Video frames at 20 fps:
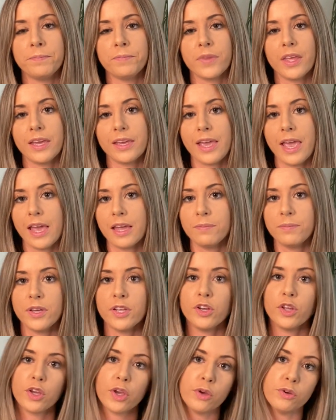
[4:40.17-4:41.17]
It can be
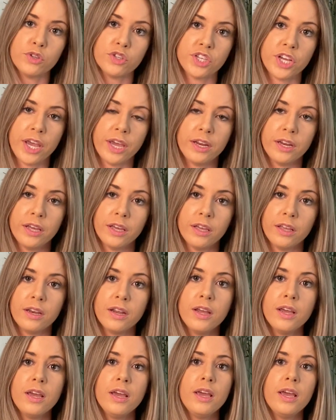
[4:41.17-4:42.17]
negotiated,
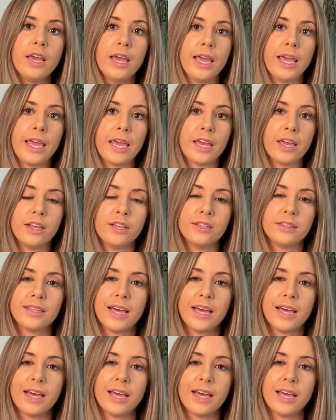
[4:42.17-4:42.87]
and